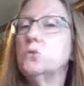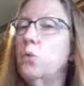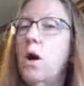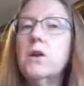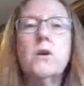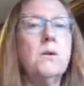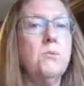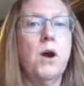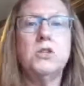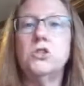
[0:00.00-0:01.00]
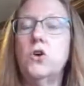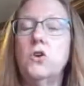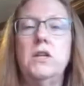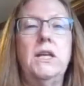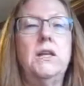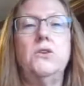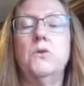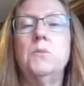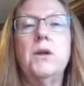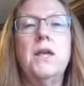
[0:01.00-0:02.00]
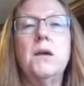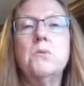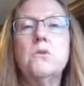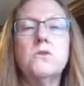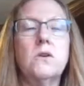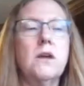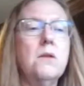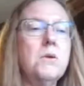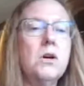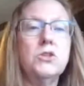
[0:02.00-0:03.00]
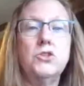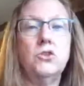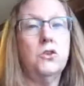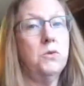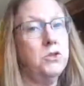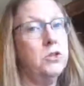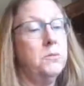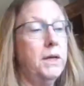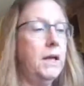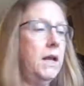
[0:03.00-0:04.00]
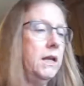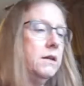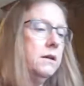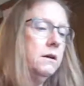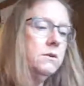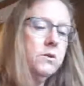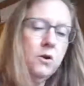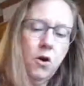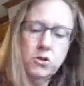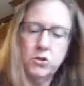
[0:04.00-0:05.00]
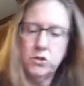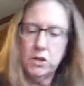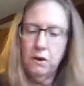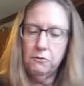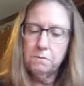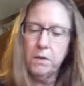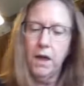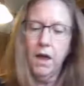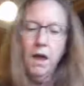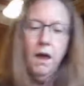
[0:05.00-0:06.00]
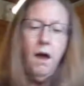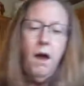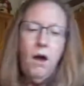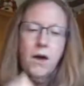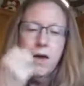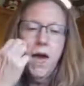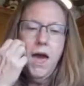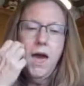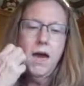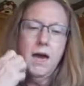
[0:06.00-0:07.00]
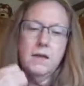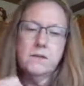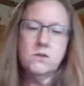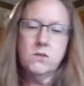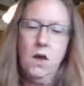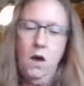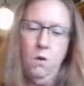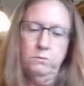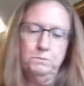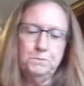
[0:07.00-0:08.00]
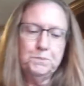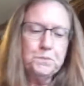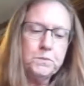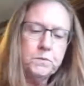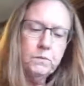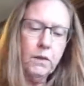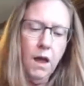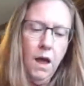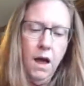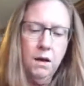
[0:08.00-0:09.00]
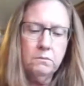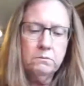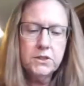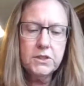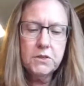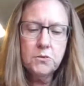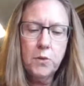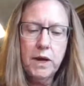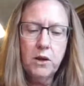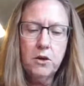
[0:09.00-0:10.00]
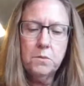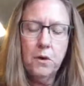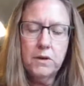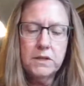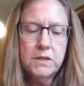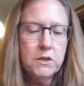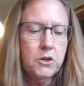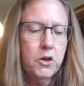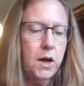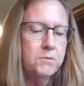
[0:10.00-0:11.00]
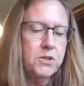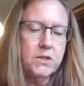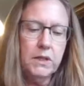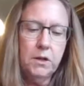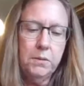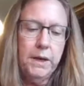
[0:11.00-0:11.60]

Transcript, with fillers: just water and a brush is all you need. You don't want to put any chemicals on there because you don't know what you could be getting into to hurt yourself. Okay, so um, since we're waiting on, on these to cook up just a